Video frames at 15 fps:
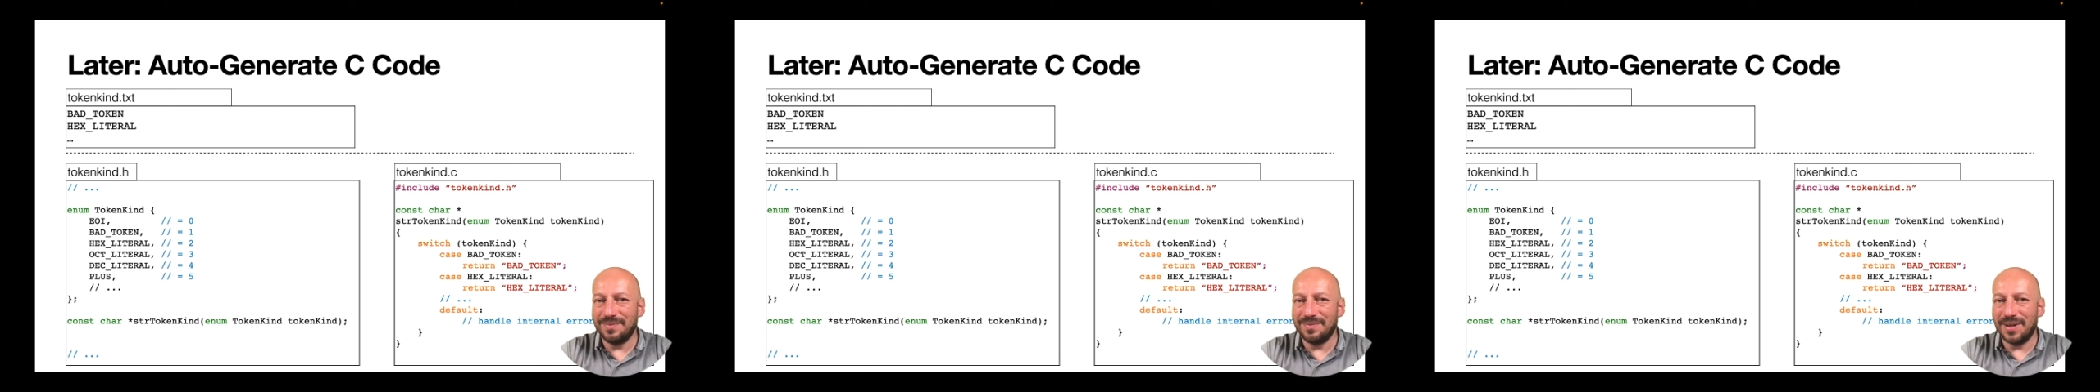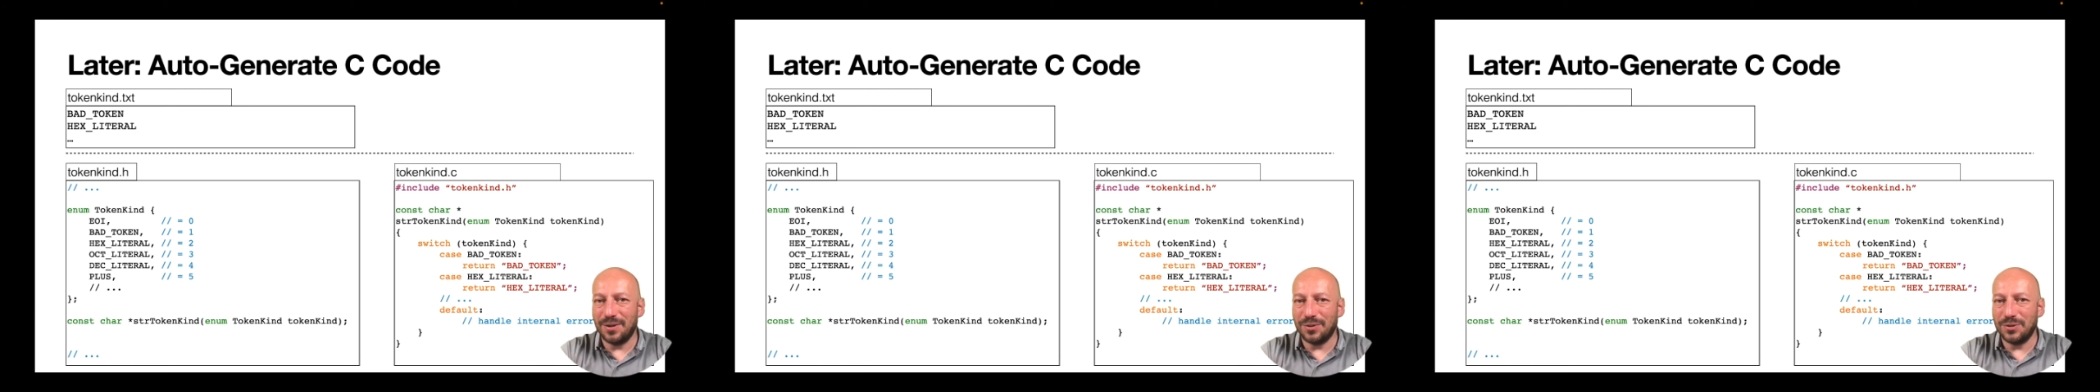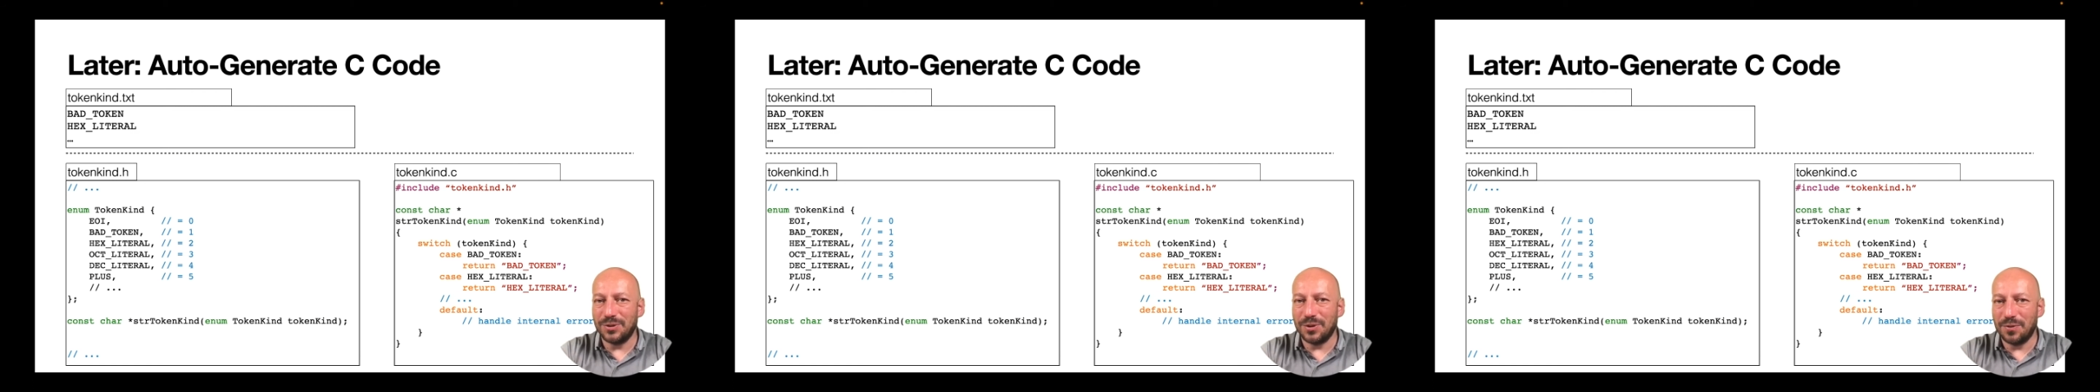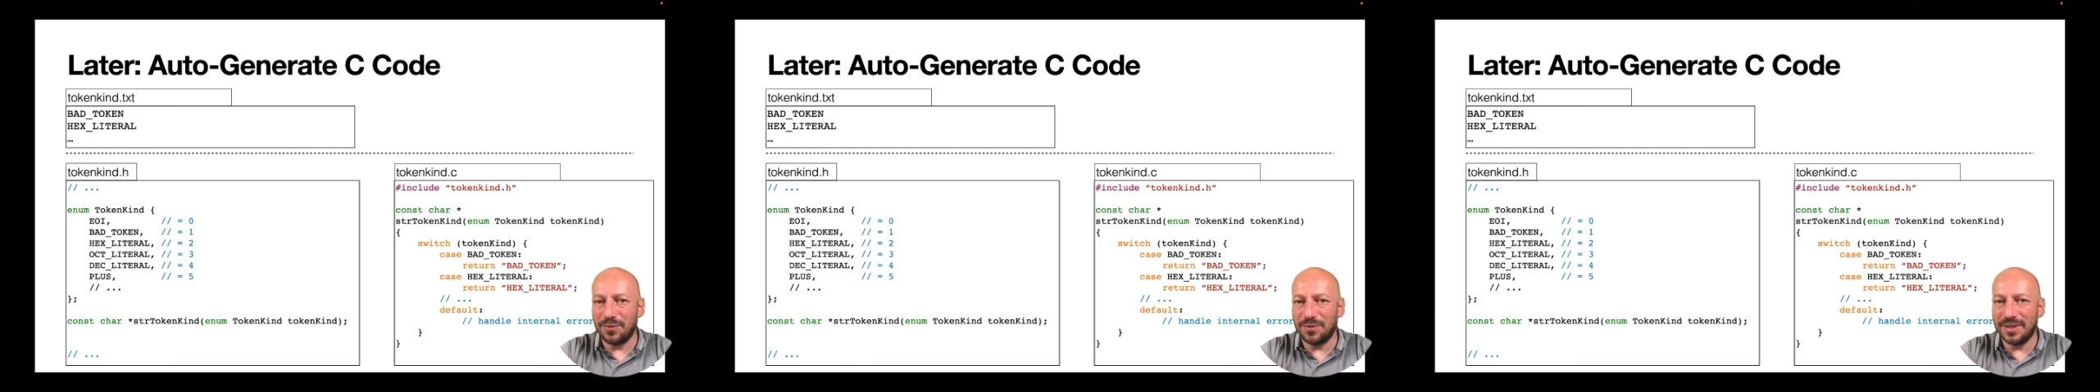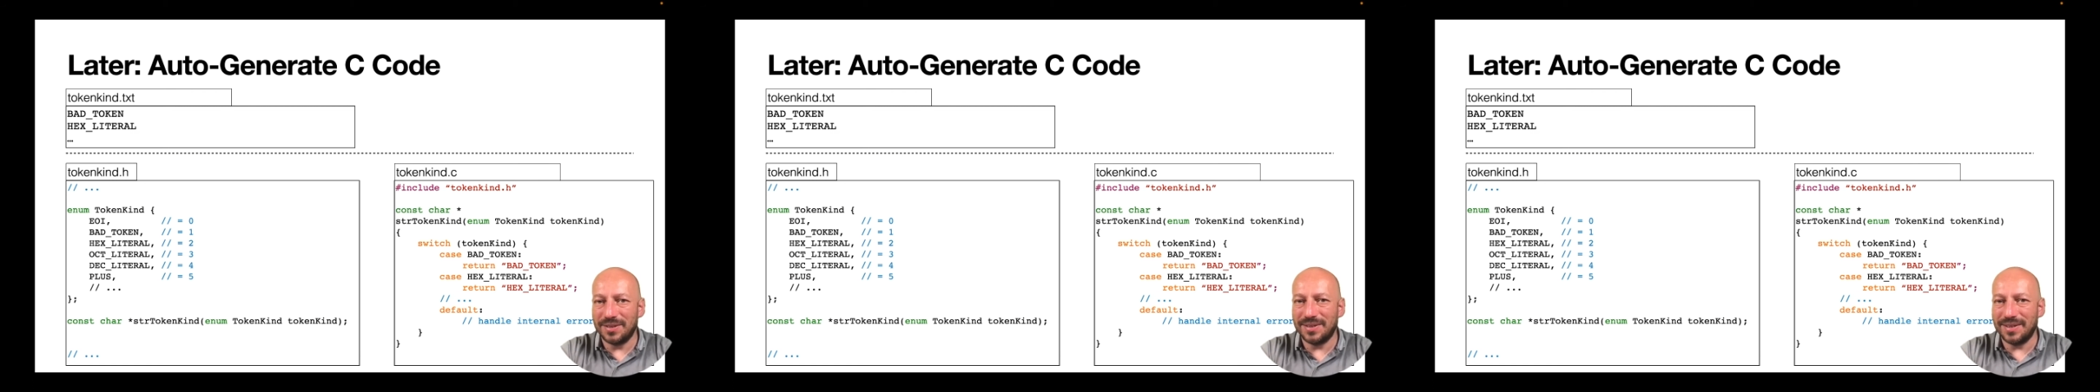how to solve
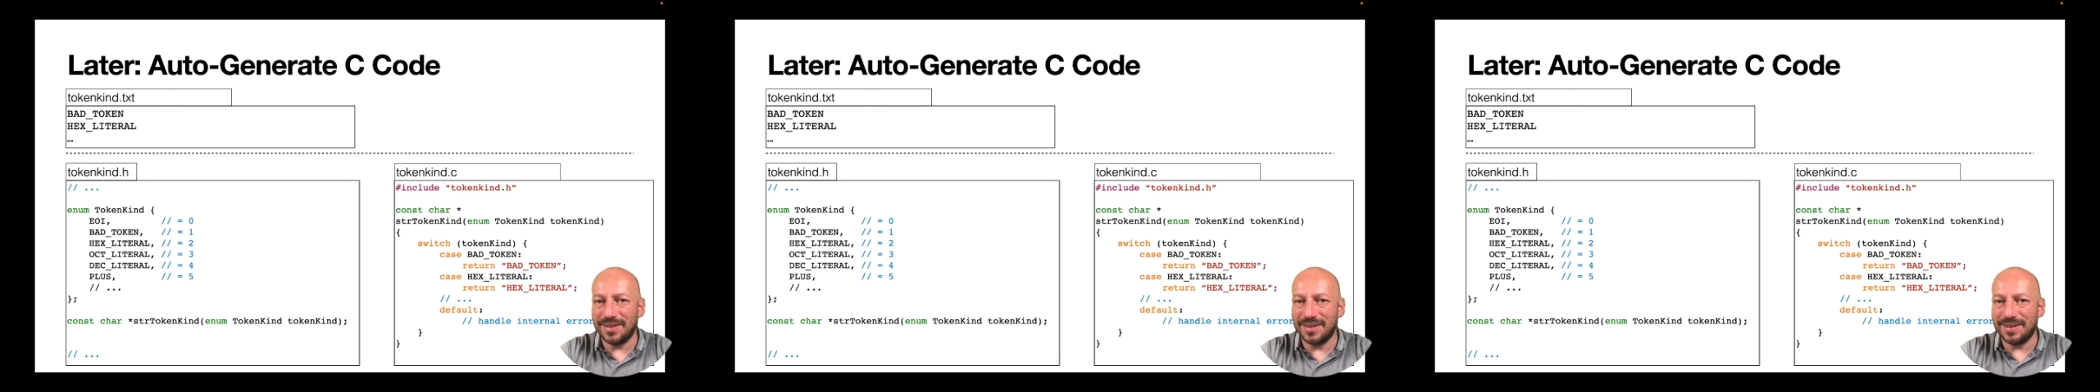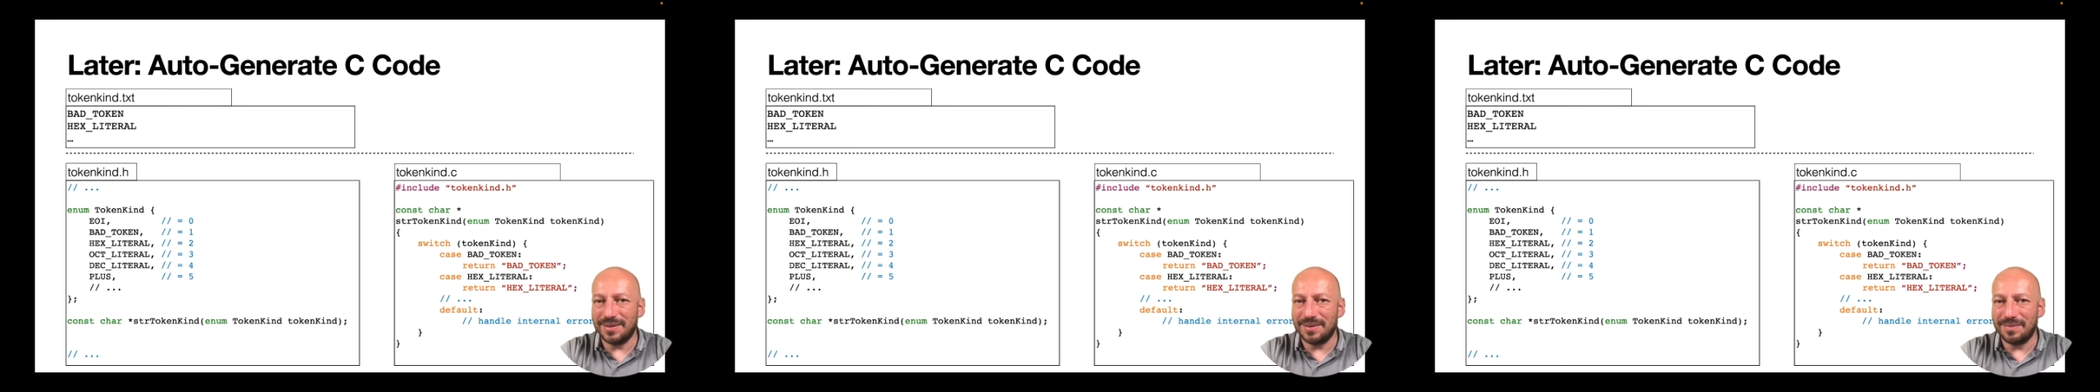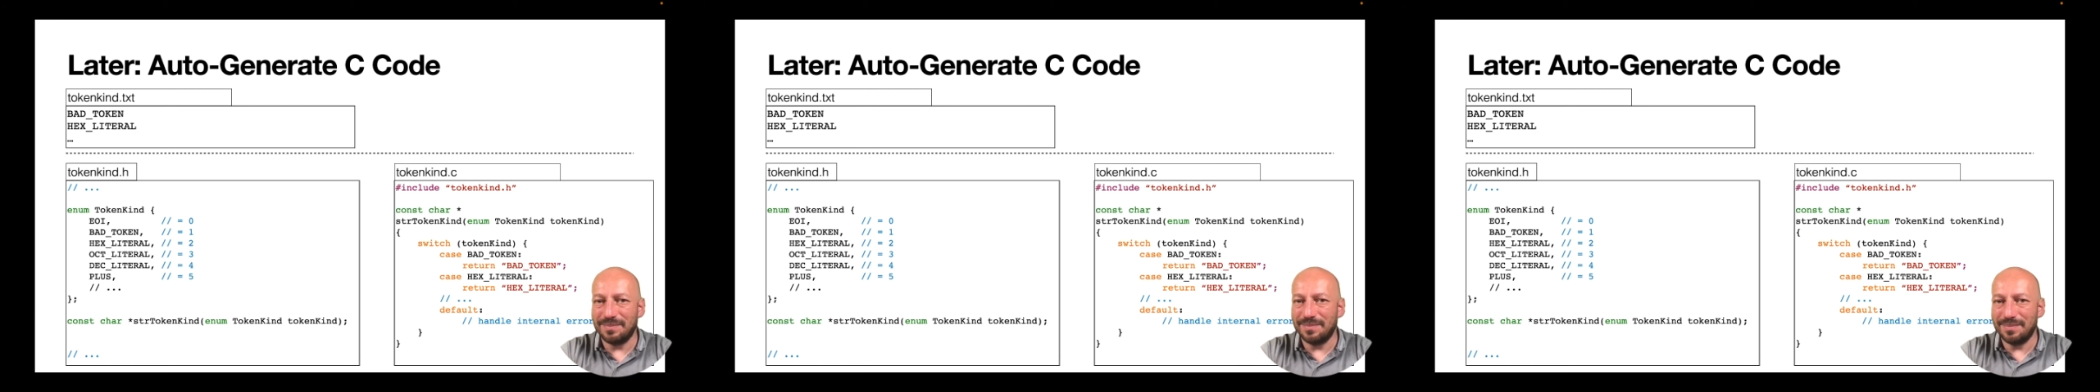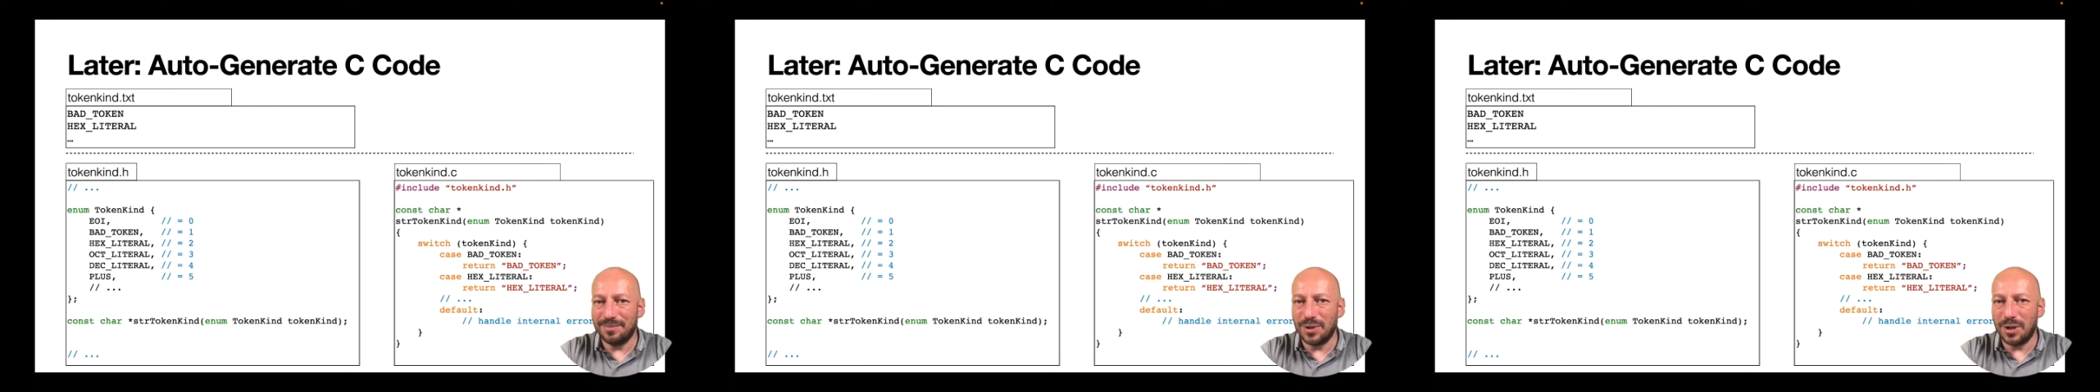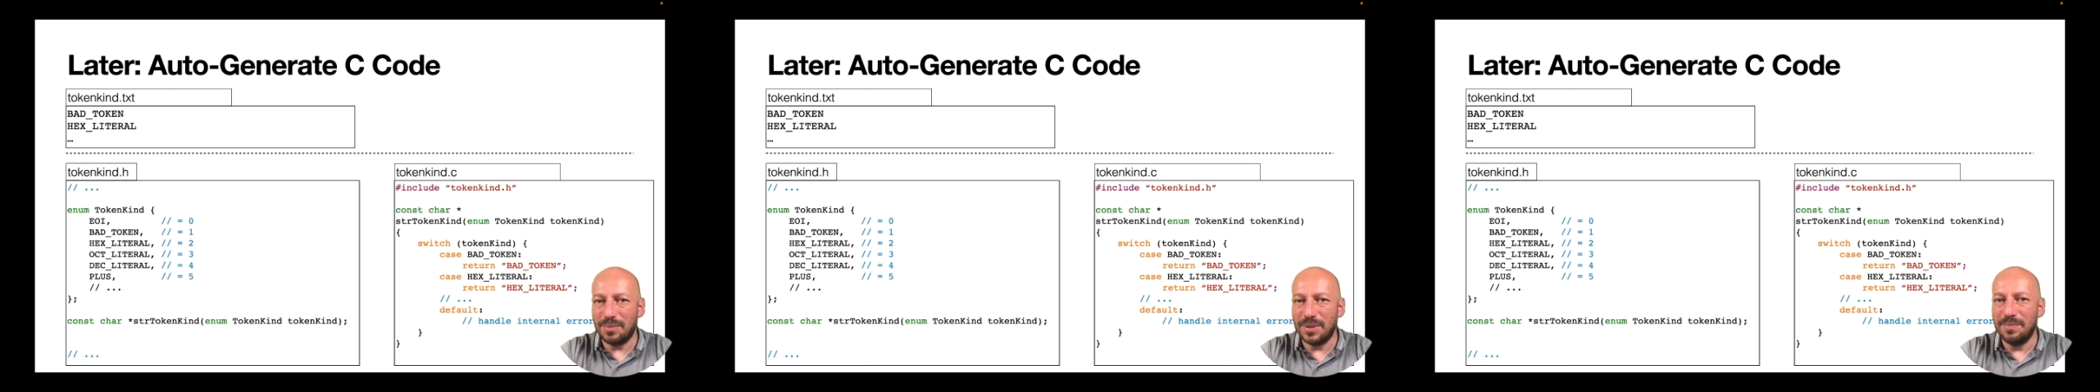this
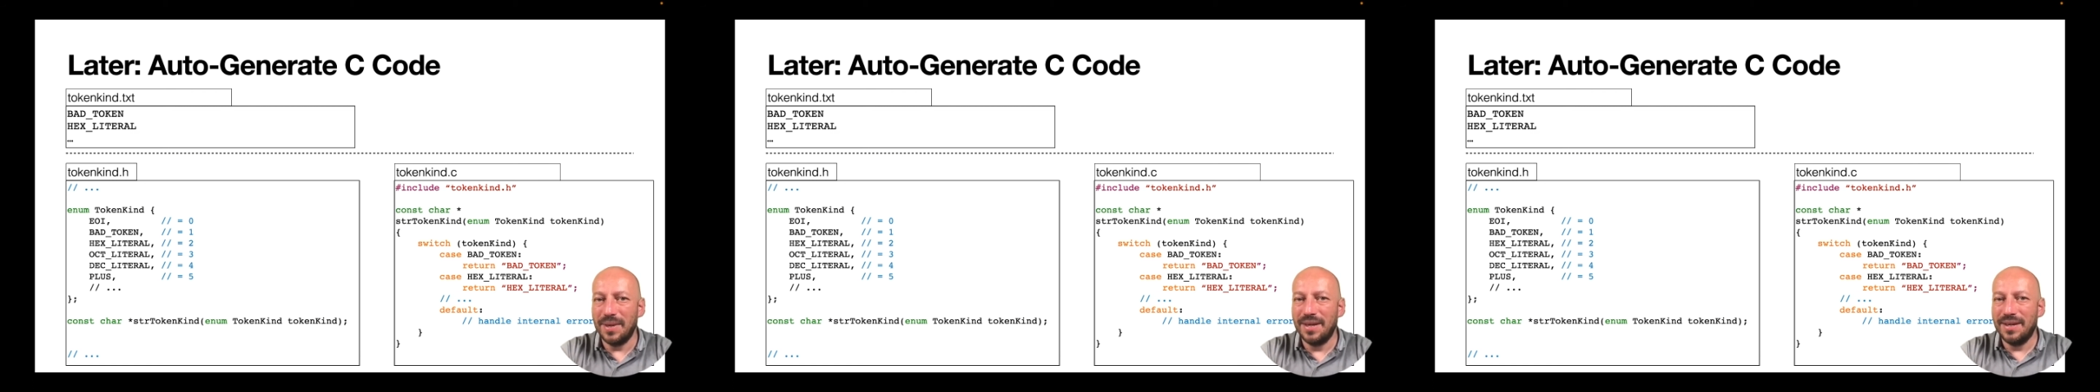problem,